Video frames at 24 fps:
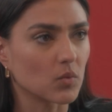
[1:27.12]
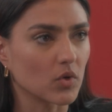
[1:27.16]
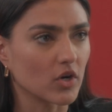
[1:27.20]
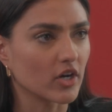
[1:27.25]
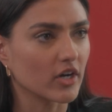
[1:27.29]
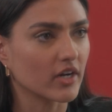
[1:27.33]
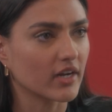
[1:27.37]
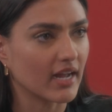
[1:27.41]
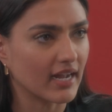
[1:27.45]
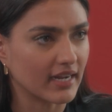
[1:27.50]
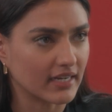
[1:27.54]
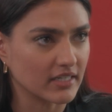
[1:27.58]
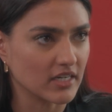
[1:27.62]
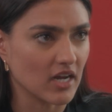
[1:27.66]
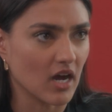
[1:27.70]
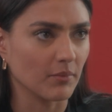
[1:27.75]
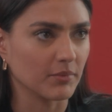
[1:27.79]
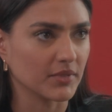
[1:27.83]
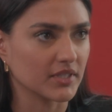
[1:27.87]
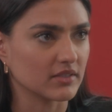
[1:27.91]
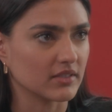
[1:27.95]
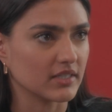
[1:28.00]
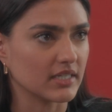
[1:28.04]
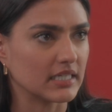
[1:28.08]
work
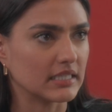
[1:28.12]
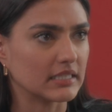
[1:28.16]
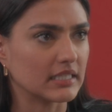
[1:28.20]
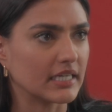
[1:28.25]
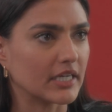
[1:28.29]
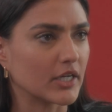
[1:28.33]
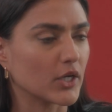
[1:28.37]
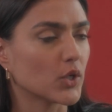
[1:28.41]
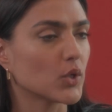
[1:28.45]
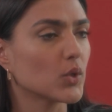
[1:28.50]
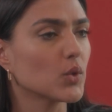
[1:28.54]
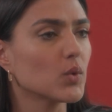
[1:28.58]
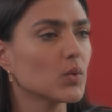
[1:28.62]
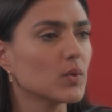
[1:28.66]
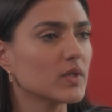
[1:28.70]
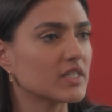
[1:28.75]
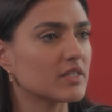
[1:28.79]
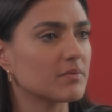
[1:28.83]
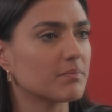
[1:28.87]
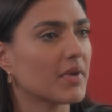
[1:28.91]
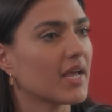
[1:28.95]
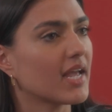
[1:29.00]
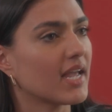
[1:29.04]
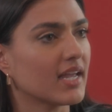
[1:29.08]
economically? Like, who
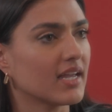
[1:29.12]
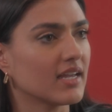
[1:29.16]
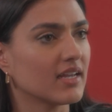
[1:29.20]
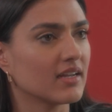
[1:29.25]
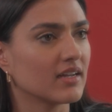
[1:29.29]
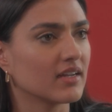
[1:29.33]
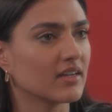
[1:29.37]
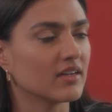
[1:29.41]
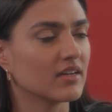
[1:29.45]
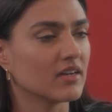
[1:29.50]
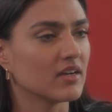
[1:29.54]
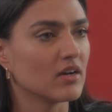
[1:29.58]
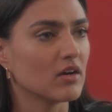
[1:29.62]
is paying